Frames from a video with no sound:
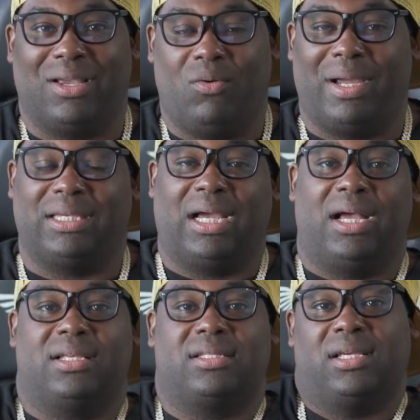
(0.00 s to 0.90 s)
"Oh my
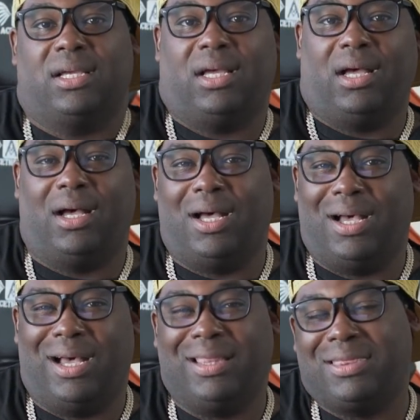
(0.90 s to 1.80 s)
gosh,
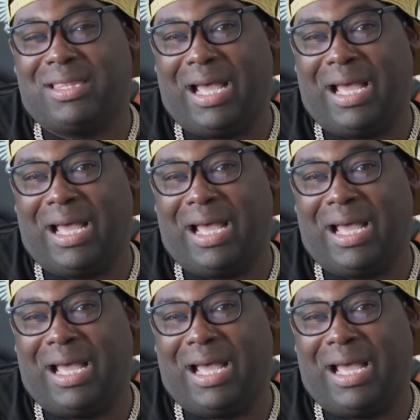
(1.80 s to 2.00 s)
I